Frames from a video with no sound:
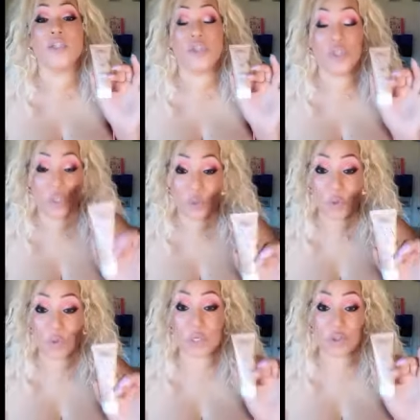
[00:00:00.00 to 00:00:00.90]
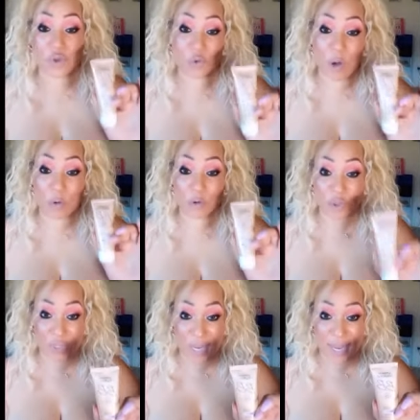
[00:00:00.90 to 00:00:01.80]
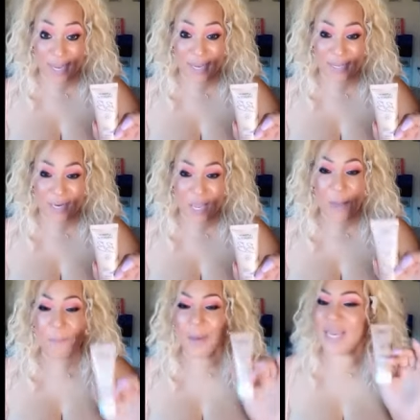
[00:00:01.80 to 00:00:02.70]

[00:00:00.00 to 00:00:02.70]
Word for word: do control shine, but